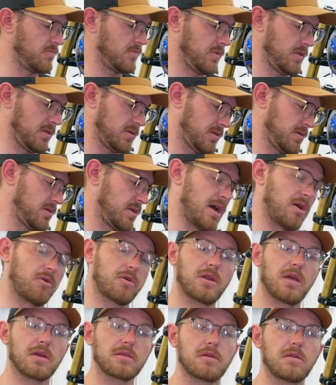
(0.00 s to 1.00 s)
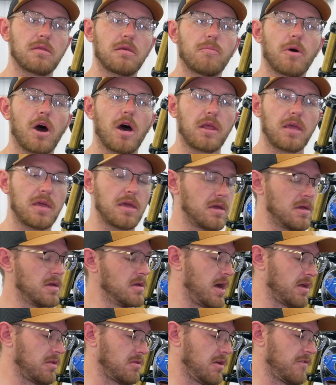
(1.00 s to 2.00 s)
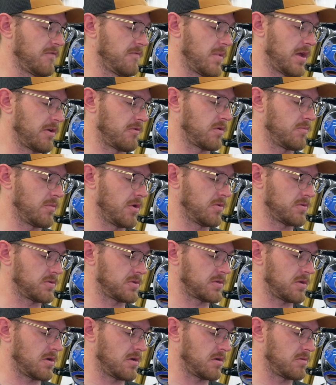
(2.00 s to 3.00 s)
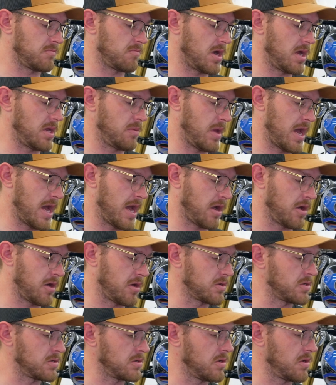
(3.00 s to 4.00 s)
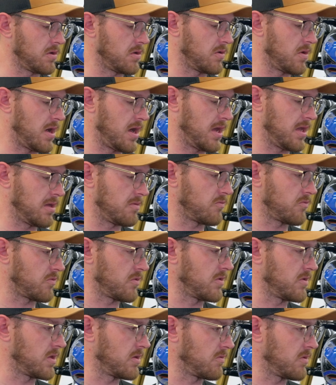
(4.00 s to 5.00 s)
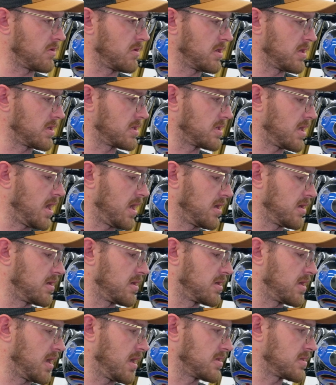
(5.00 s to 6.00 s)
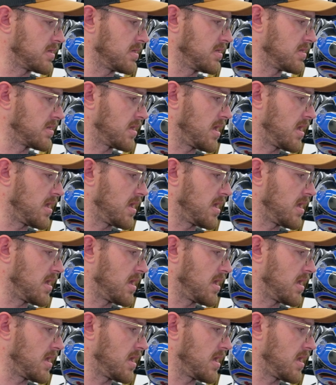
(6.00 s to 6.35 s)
this is now connected to the body. I love my remotes on my bagger, so I am really excited to test these